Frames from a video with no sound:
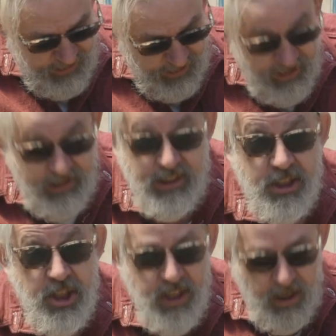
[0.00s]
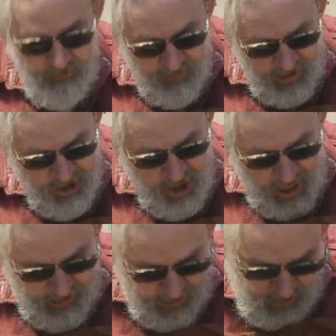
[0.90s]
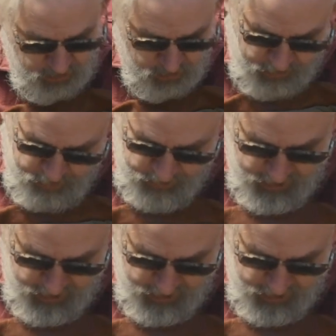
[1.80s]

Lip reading: in it. It's such a tight fitting jacket, you don't want to put a